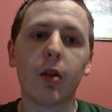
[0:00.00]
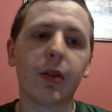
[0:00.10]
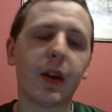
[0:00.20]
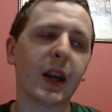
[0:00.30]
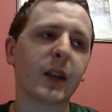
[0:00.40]

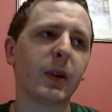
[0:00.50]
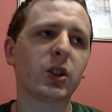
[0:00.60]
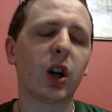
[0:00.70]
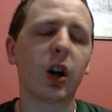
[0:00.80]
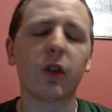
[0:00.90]
the next match
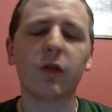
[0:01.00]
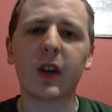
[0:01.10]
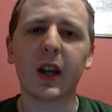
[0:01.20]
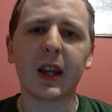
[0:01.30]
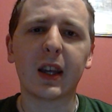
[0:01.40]
I don't
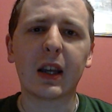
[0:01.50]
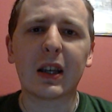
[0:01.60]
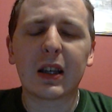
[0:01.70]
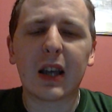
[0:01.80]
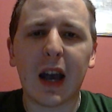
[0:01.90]
really
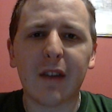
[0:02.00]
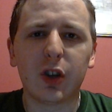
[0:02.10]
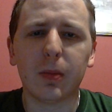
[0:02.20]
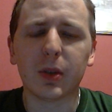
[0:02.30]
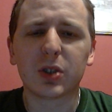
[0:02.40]
have
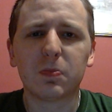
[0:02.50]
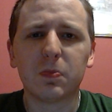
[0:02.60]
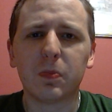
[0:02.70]
too much